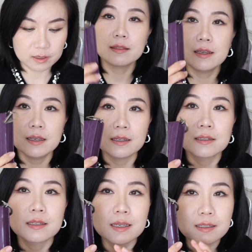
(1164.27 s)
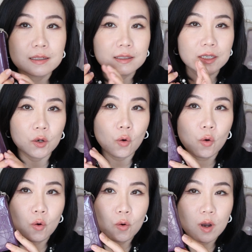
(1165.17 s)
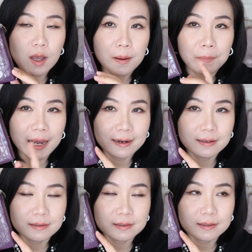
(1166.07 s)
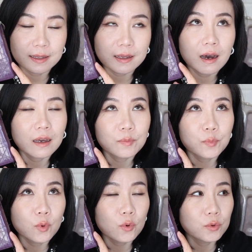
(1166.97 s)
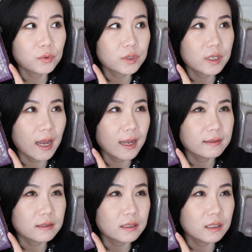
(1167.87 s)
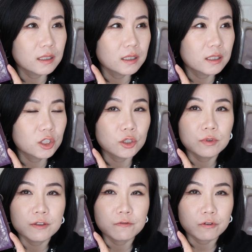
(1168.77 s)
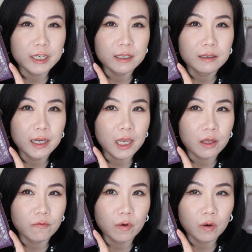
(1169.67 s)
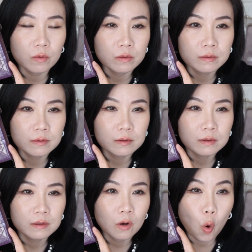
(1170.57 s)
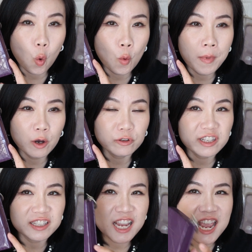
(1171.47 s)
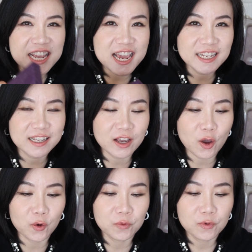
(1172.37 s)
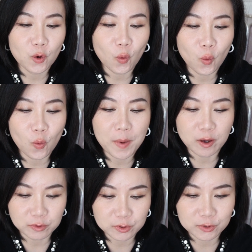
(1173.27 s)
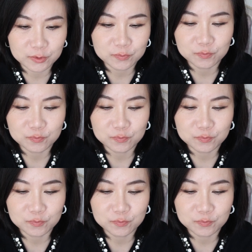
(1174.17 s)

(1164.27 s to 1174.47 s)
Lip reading: This is the Dior palette that I bought at the duty free Heathrow almost 10 years ago, almost.